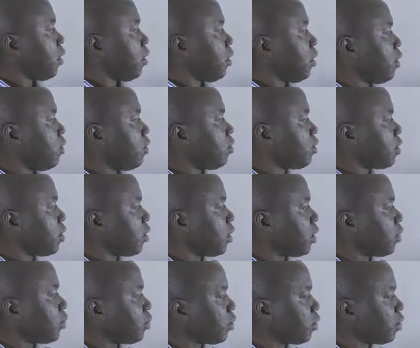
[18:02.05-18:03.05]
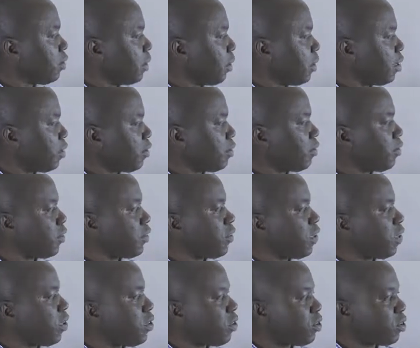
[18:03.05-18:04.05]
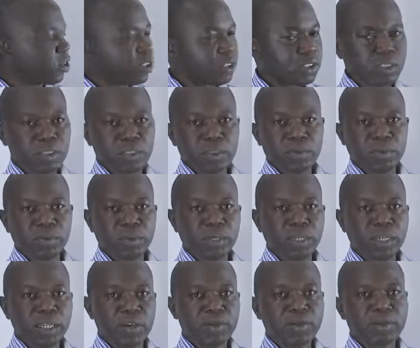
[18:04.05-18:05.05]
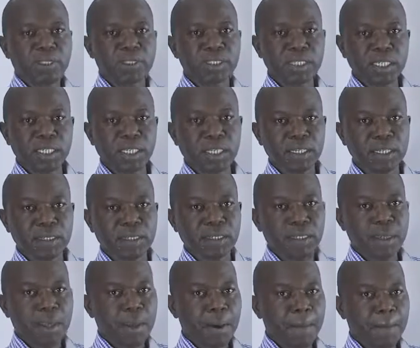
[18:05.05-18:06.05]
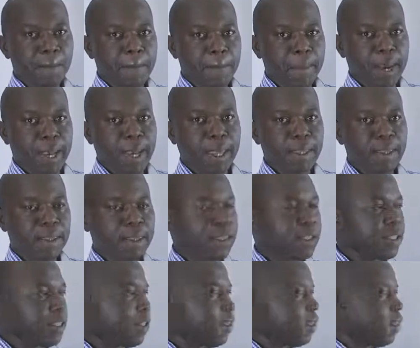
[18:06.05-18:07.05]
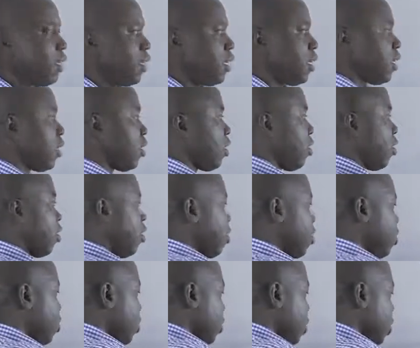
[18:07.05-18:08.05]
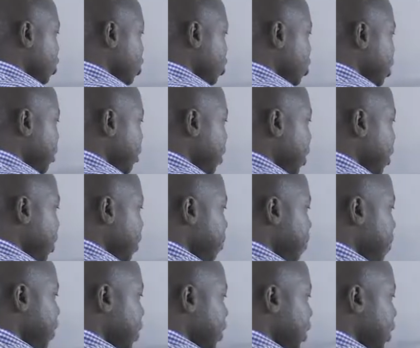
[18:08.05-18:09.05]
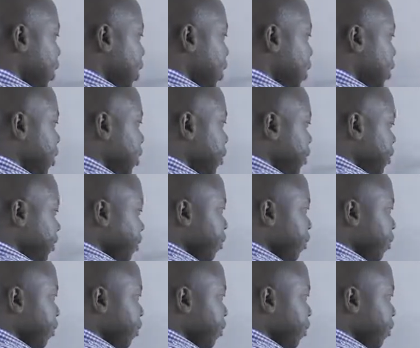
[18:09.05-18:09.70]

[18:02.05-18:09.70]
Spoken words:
The nutrient that was meant for the host will now be taken by the host, by the parasite.